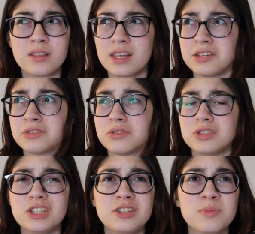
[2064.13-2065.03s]
Like
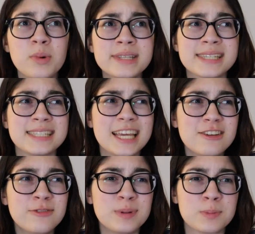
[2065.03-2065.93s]
she wants to
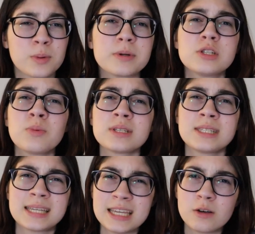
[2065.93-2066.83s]
save people, but she wants
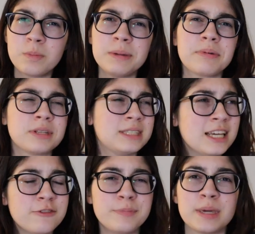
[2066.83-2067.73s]
to kill people to
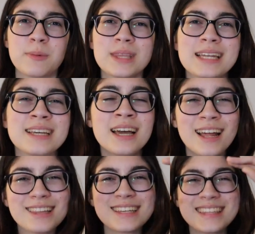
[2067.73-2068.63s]
save people. That
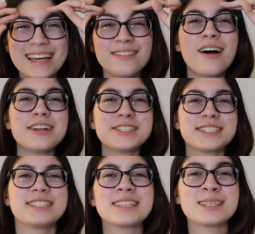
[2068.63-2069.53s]
like that
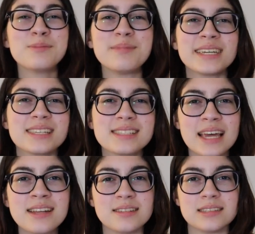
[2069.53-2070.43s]
logic doesn't make
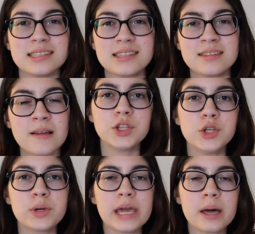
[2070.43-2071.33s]
sense.
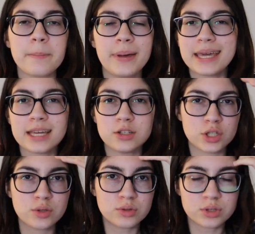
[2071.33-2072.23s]
You can't pick and
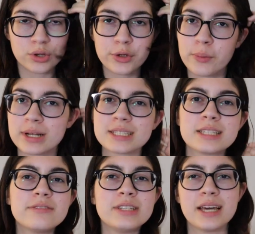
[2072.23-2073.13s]
choose who you want to
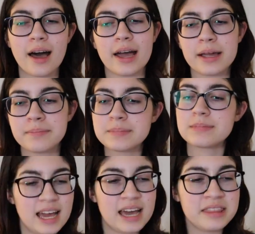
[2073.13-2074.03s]
live and die.
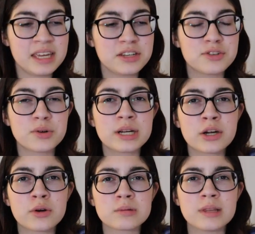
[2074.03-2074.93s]
And then during
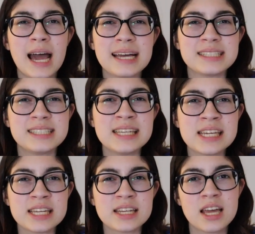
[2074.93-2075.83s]
her last
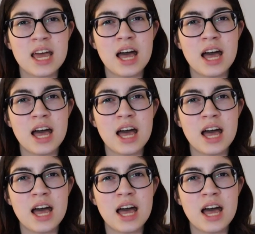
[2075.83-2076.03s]
scene